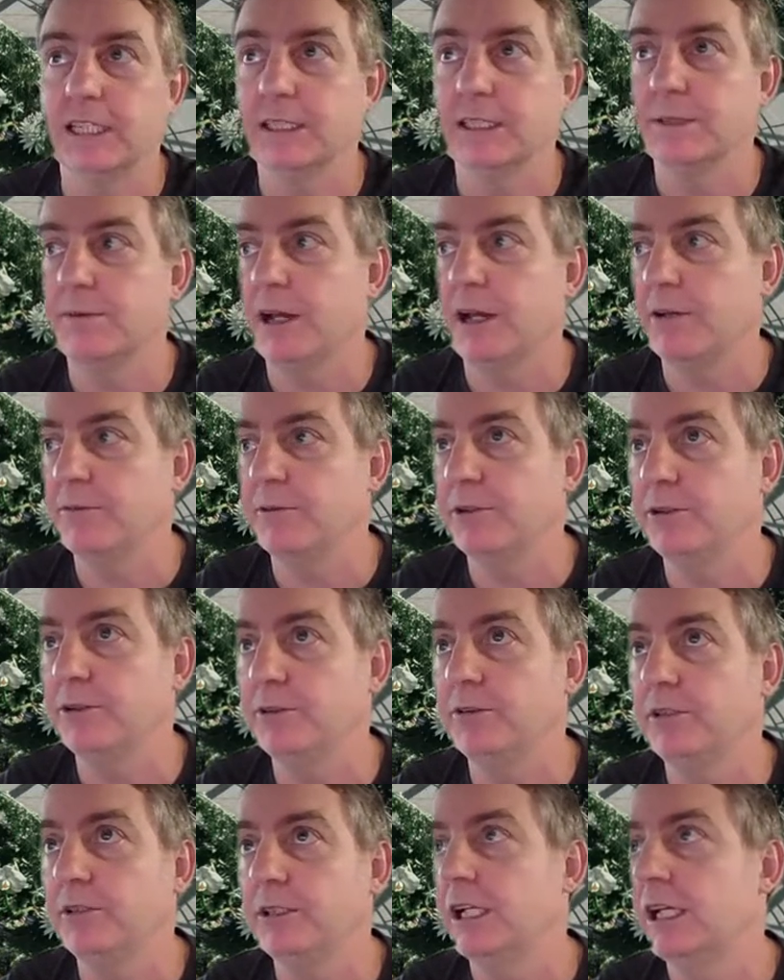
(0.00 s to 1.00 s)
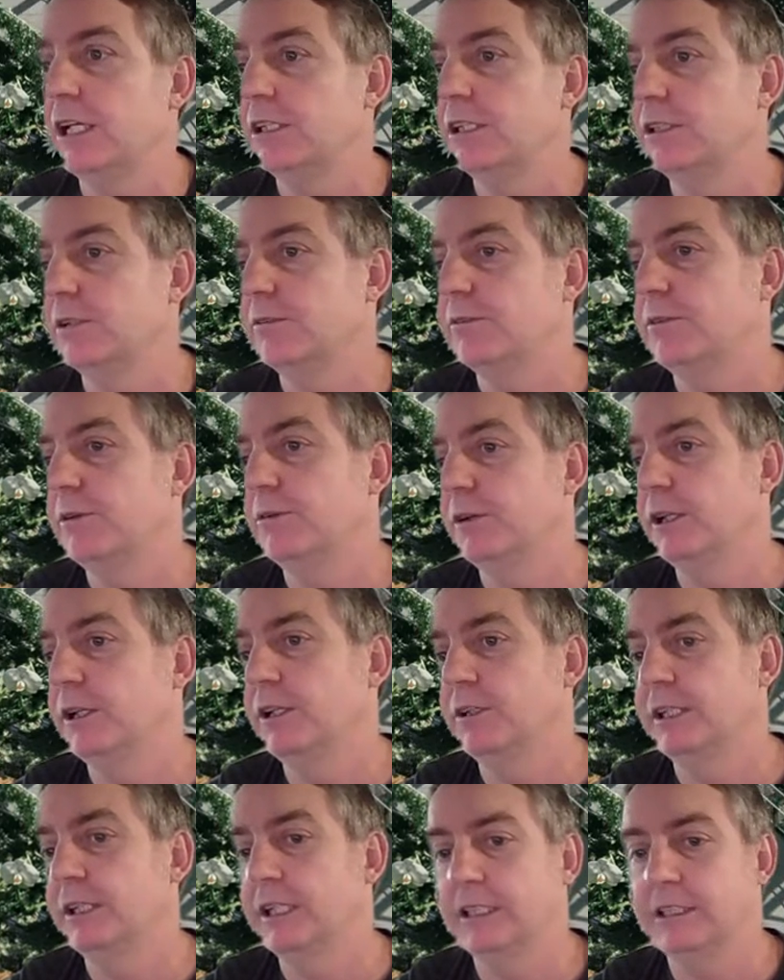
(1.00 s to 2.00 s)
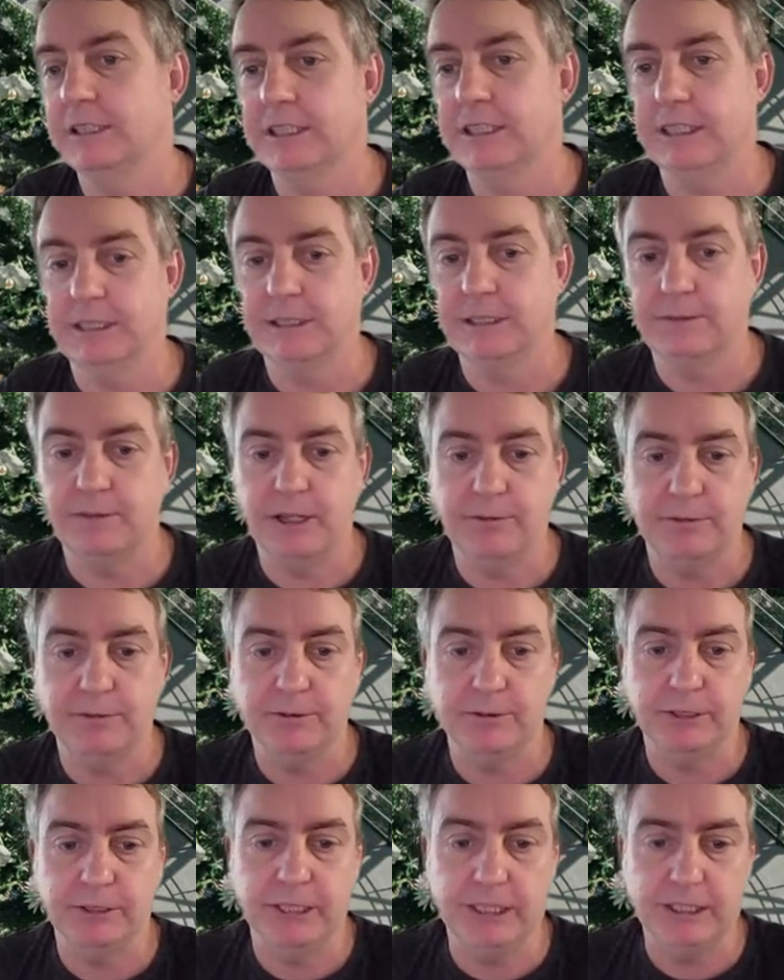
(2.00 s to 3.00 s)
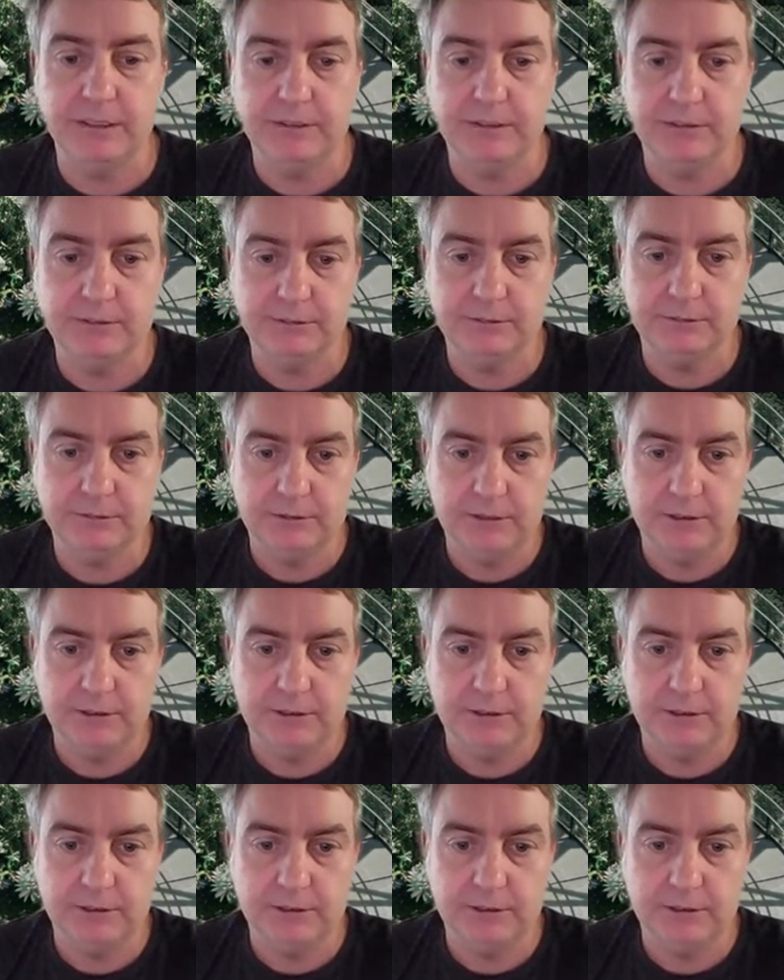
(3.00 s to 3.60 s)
SmartView. So if we want to look at the SmartView again,